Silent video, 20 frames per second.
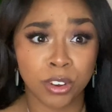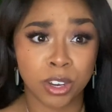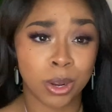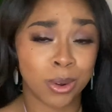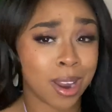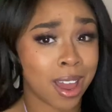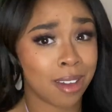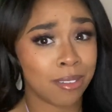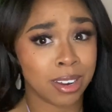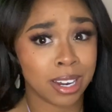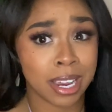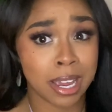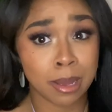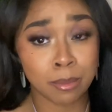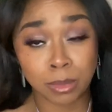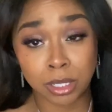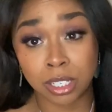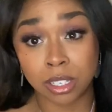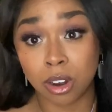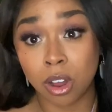you don't have any
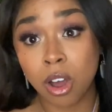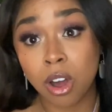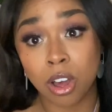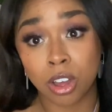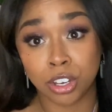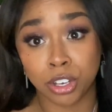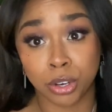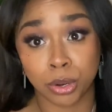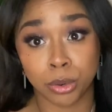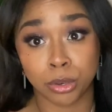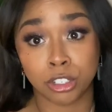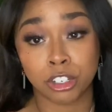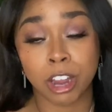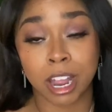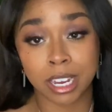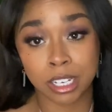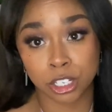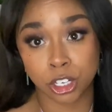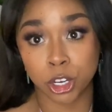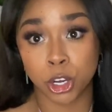hips at all and you're
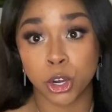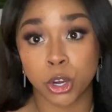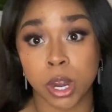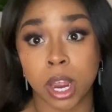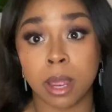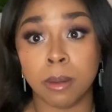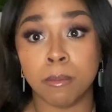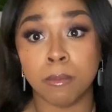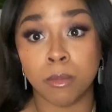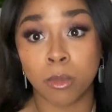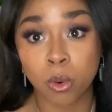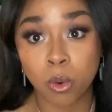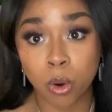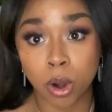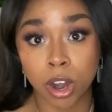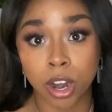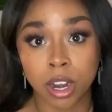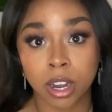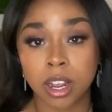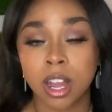trying to create
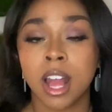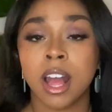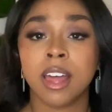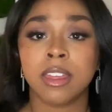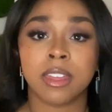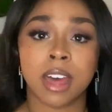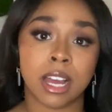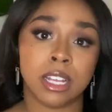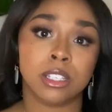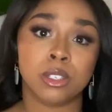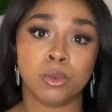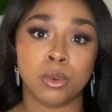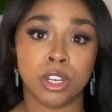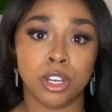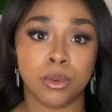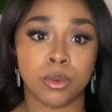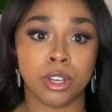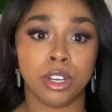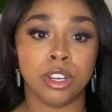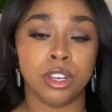more, that's when
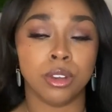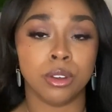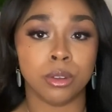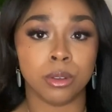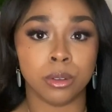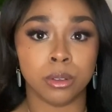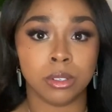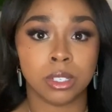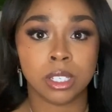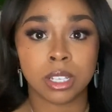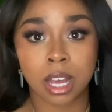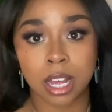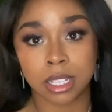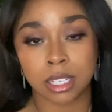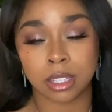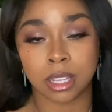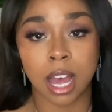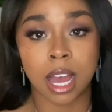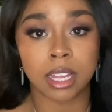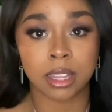you would use
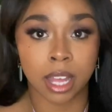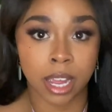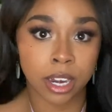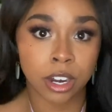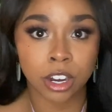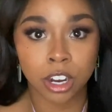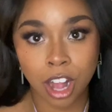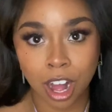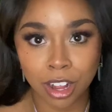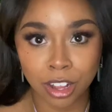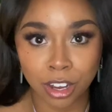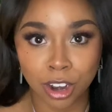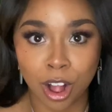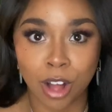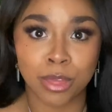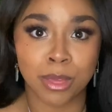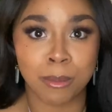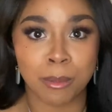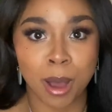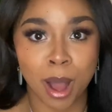a, a lighter color
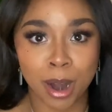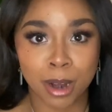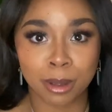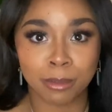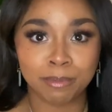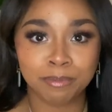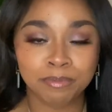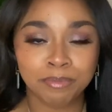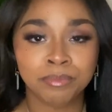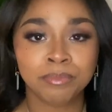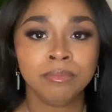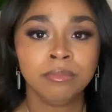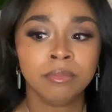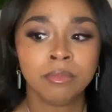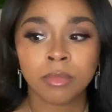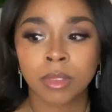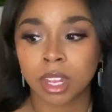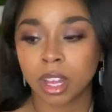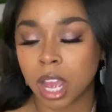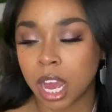on the bottom.
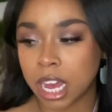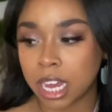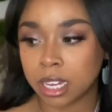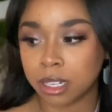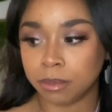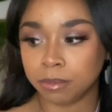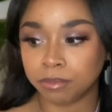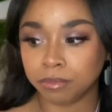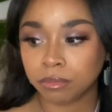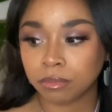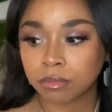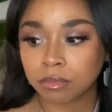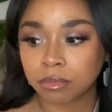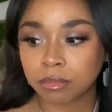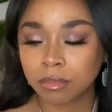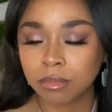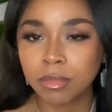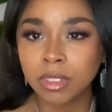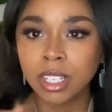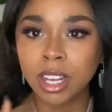Um,
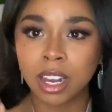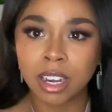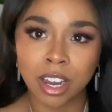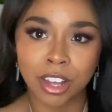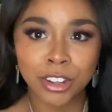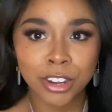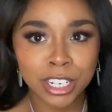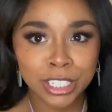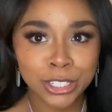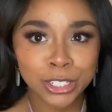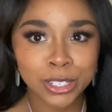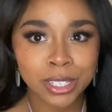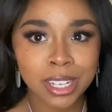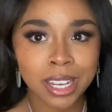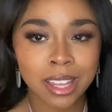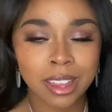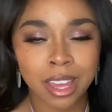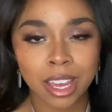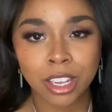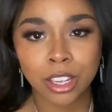Another
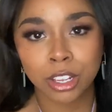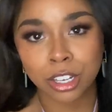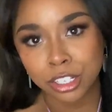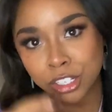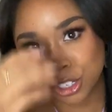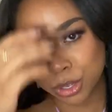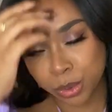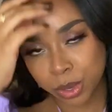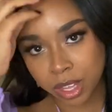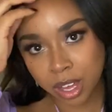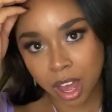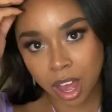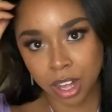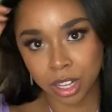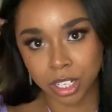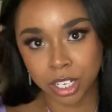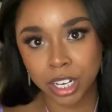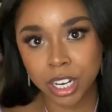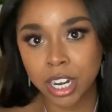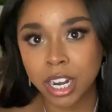interesting thing you can do with
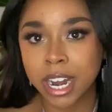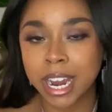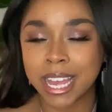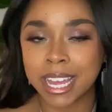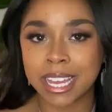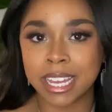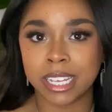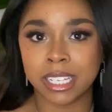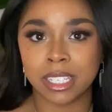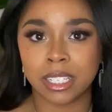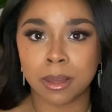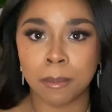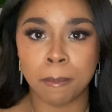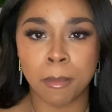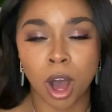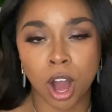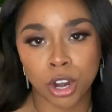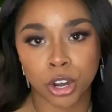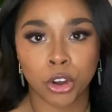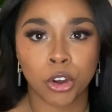color is the
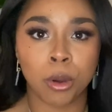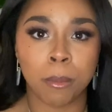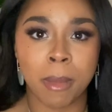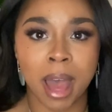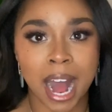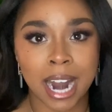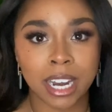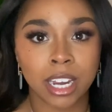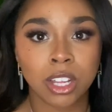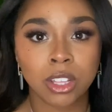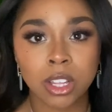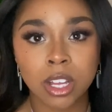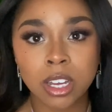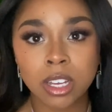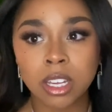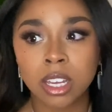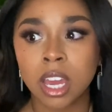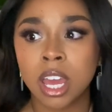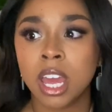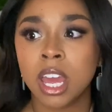monochromatic look.
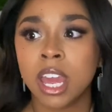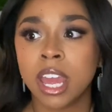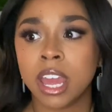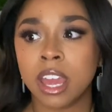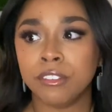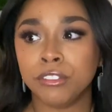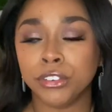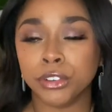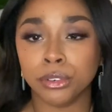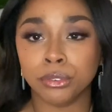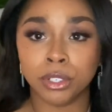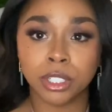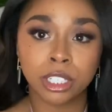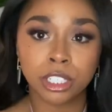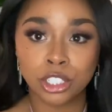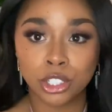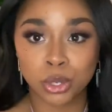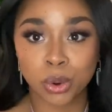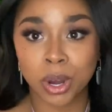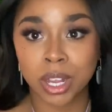If you're really
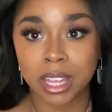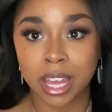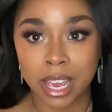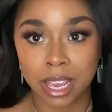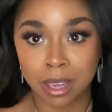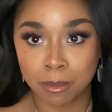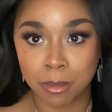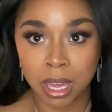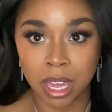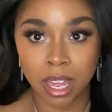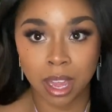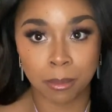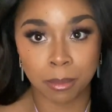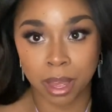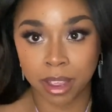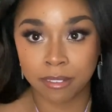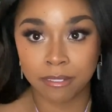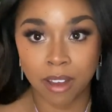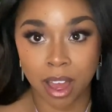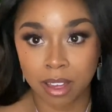short like me, I'm
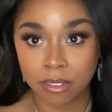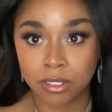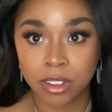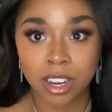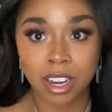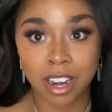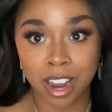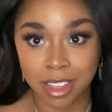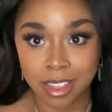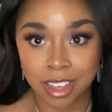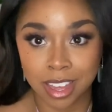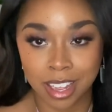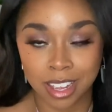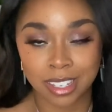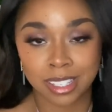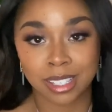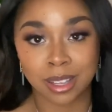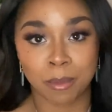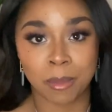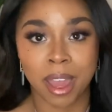like five foot nothing
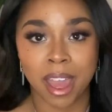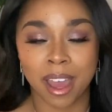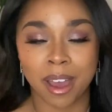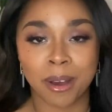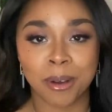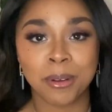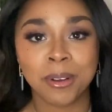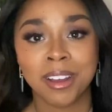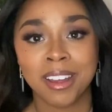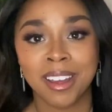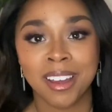somehow.